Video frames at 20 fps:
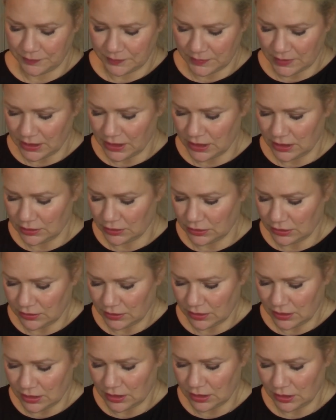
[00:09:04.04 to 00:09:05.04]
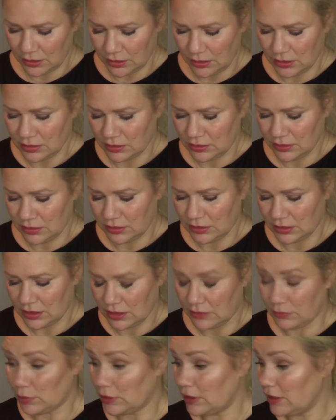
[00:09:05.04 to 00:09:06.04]
and I
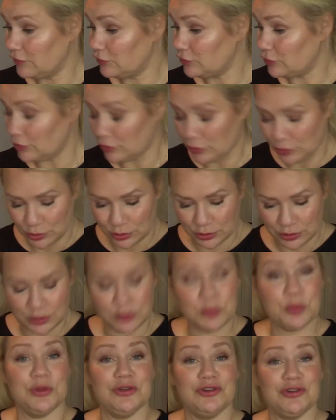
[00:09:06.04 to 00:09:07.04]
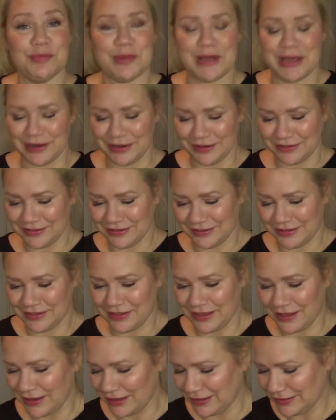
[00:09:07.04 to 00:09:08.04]
will have to look which palette
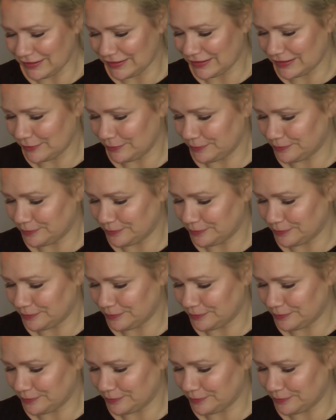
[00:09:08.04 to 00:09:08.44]
that is.